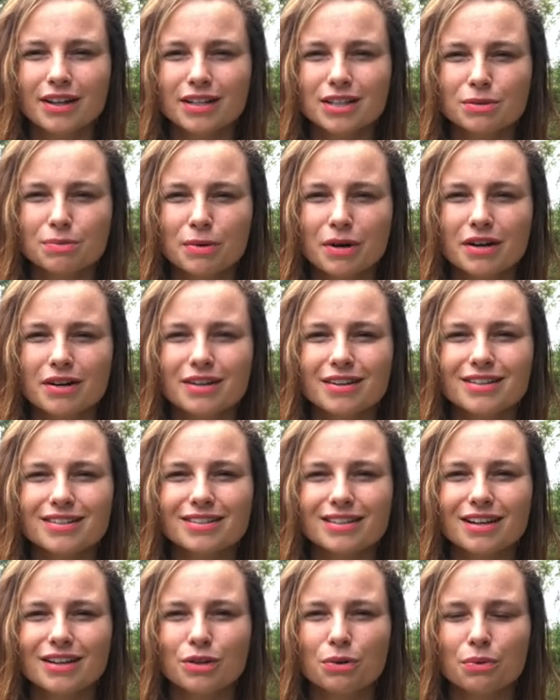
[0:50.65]
experience
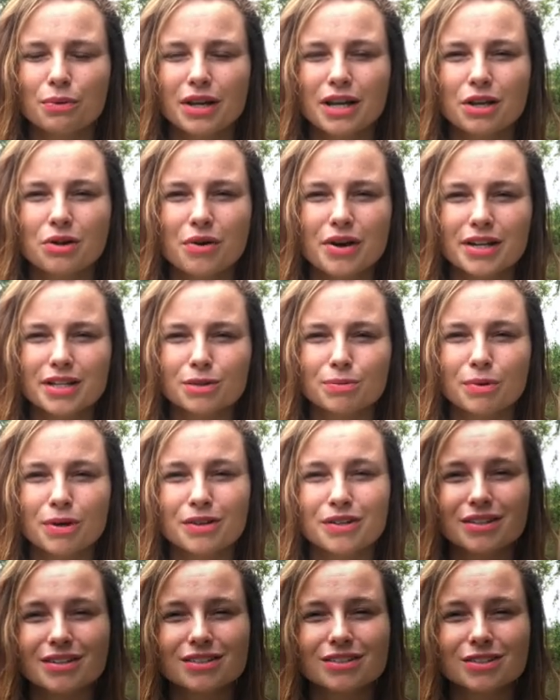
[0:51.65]
and the way you
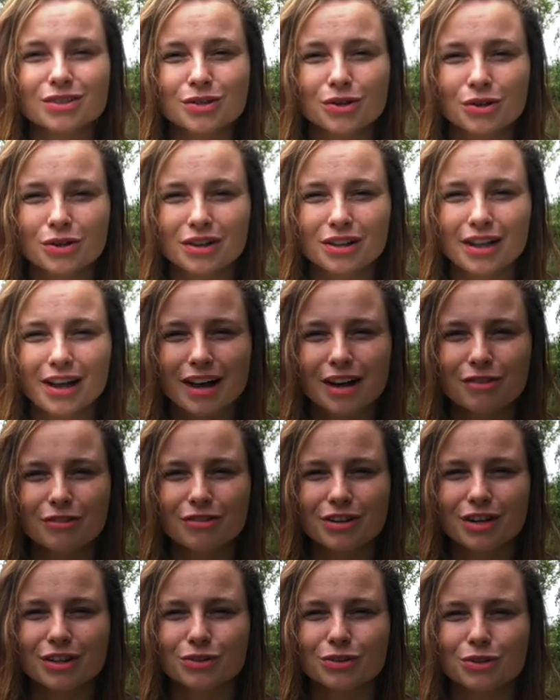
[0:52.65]
experience your life
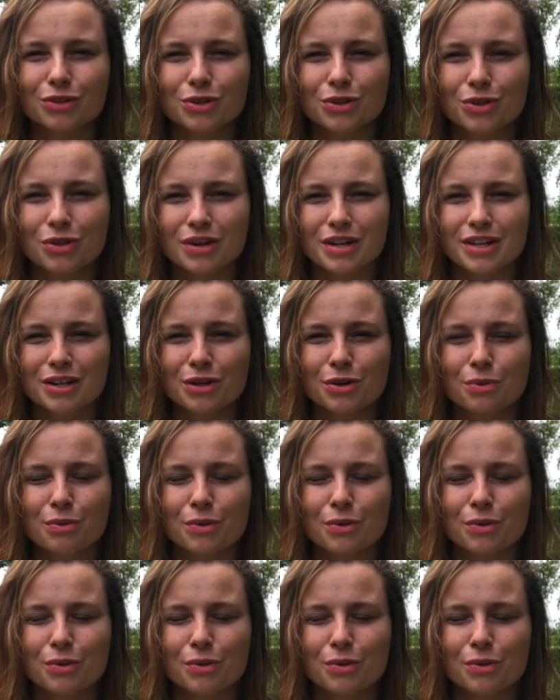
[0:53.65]
and do your inner